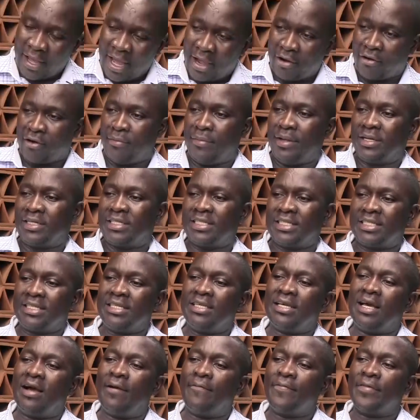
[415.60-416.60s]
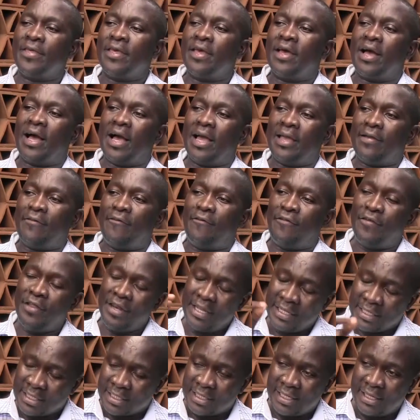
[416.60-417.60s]
the agreement is here. I
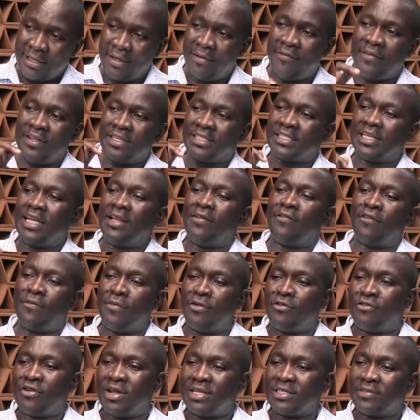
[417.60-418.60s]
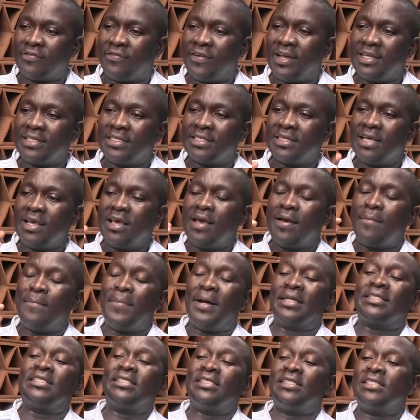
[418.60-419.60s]
finished, he even signed for me transfers,
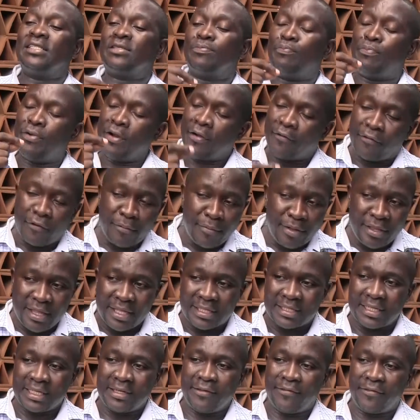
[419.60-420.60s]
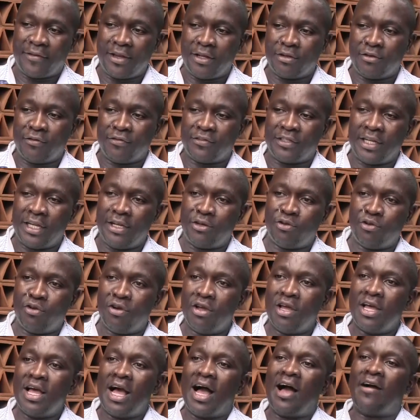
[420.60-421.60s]
but he didn't bring for me the certificate of title.
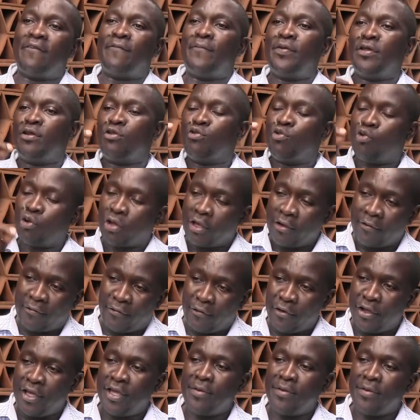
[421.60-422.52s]
I've been looking for